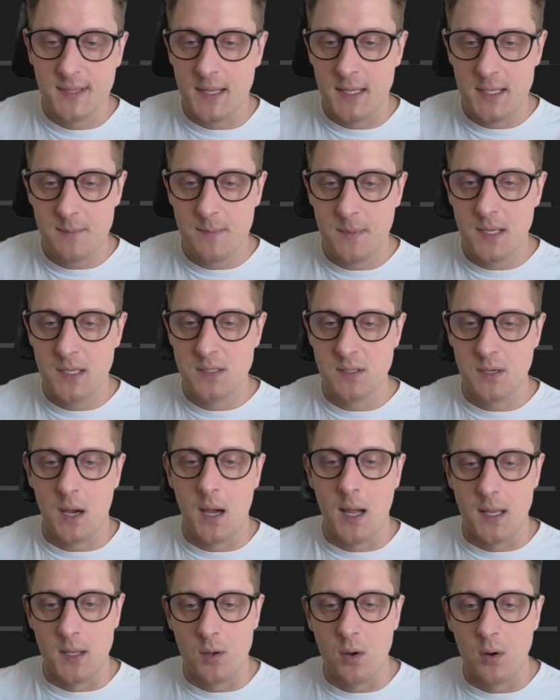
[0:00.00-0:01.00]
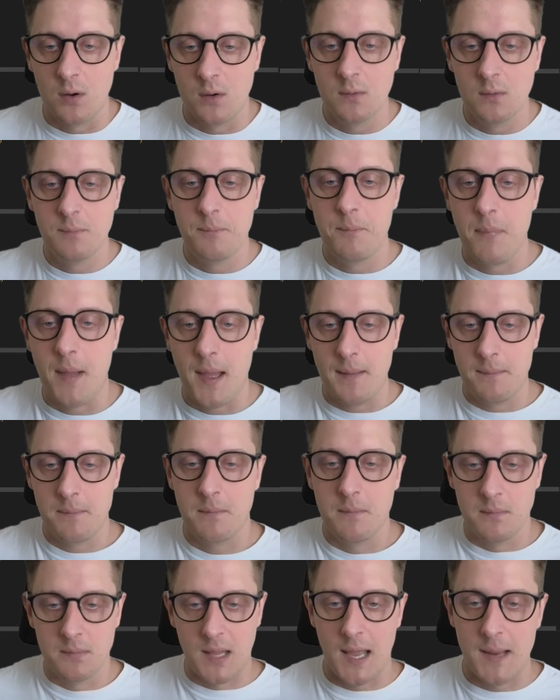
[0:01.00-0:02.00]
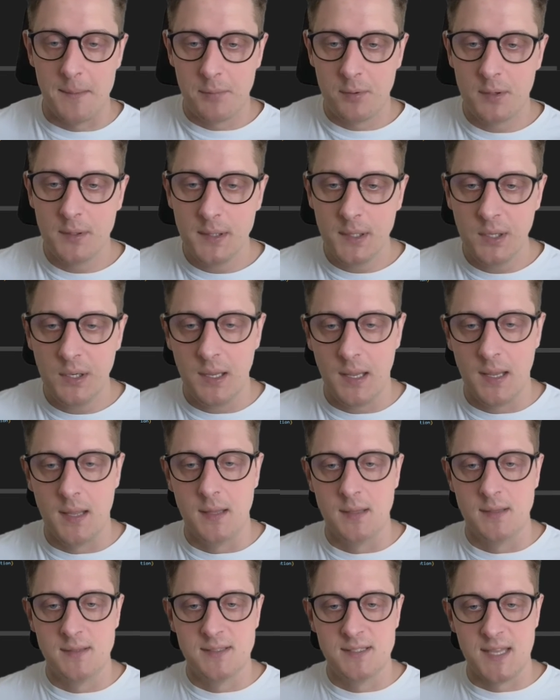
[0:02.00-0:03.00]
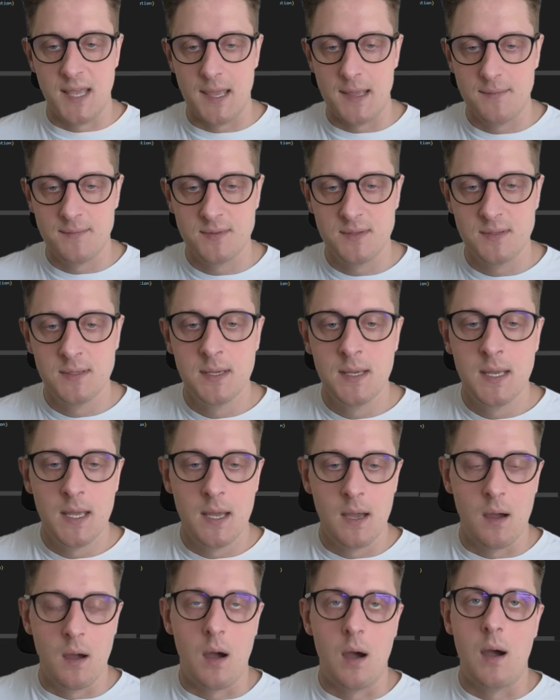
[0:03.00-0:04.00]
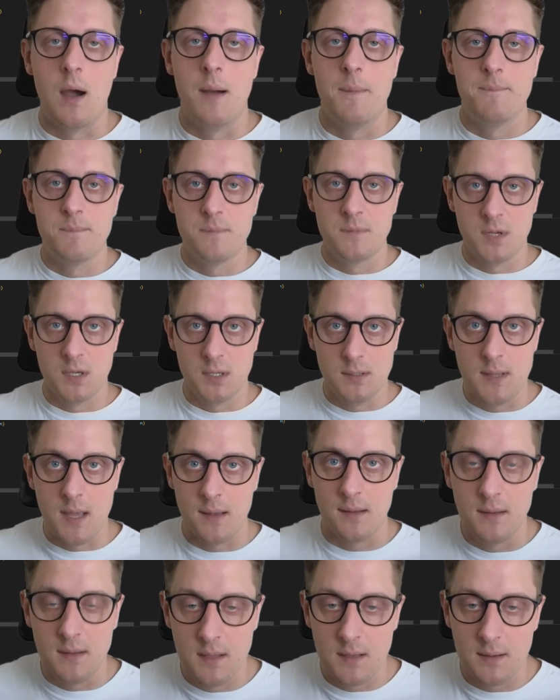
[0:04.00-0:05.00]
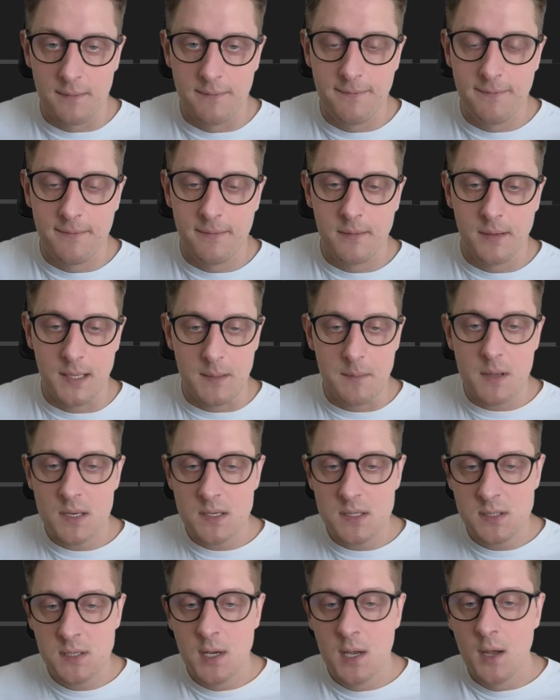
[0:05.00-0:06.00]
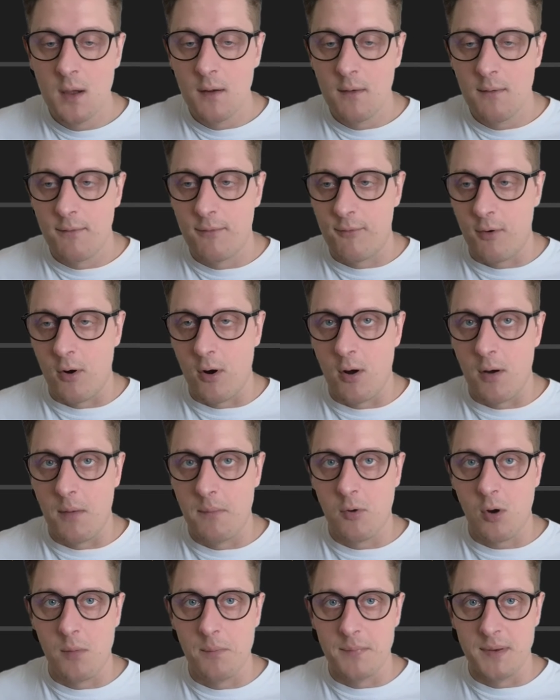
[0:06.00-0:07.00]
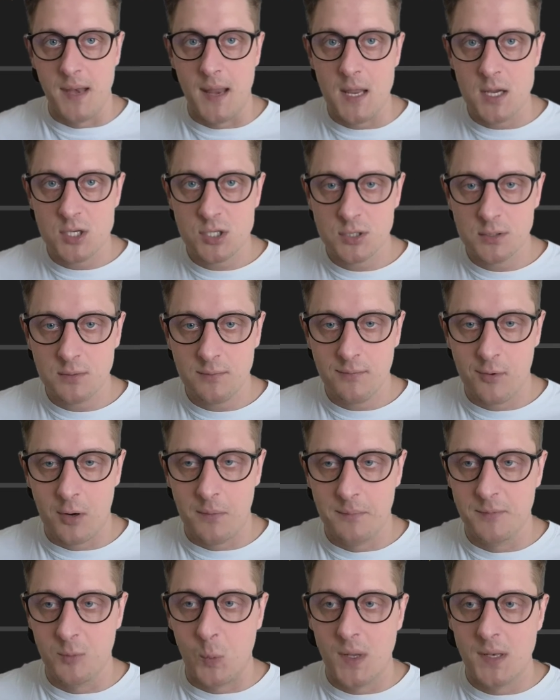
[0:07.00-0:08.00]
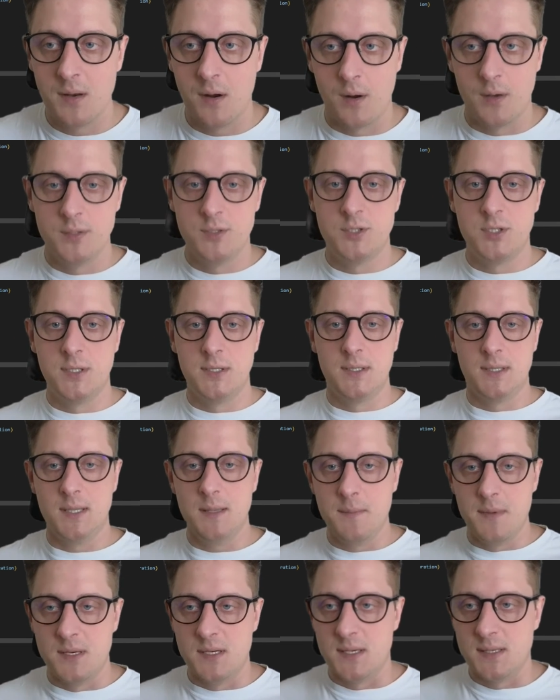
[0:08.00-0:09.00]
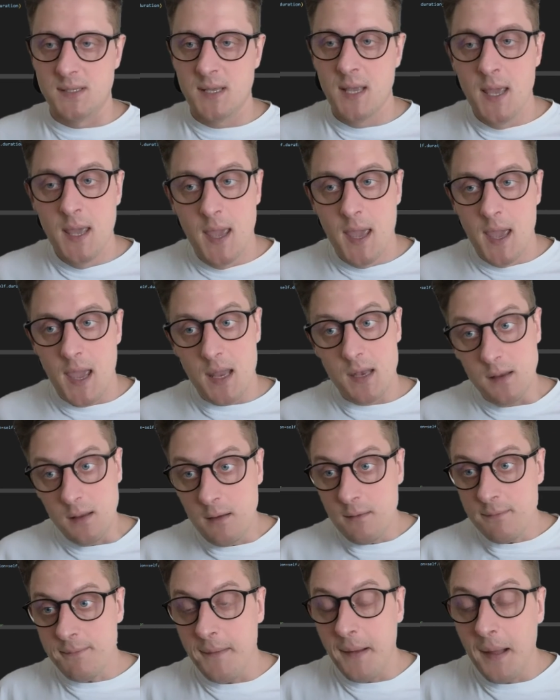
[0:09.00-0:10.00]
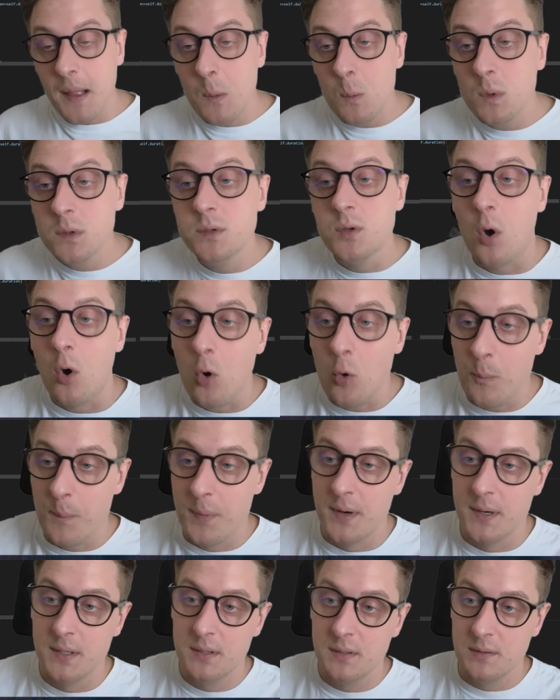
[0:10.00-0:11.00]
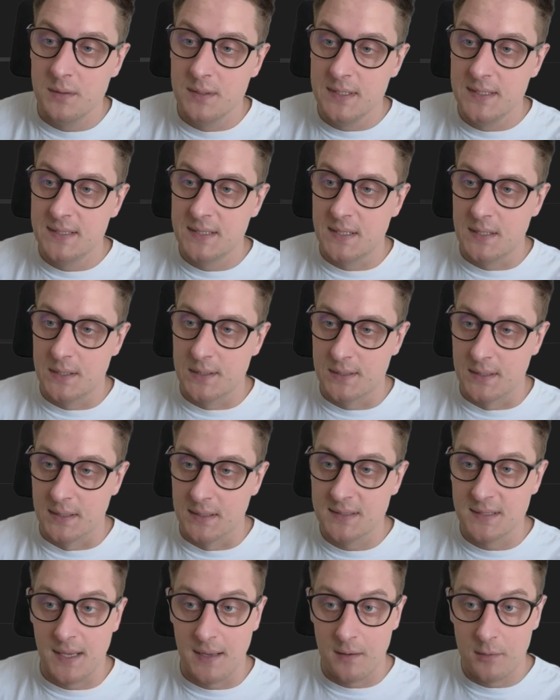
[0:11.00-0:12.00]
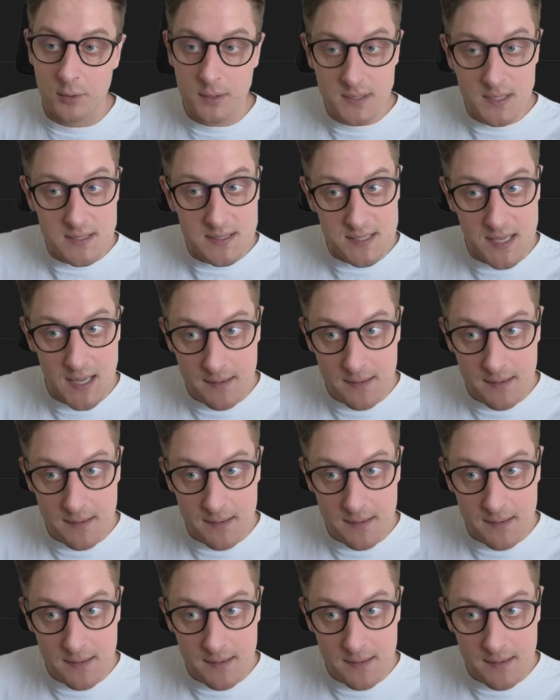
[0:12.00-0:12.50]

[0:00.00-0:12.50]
the image IO library and saves a GIF image from combination from the 100 images. And if I would open these results, I already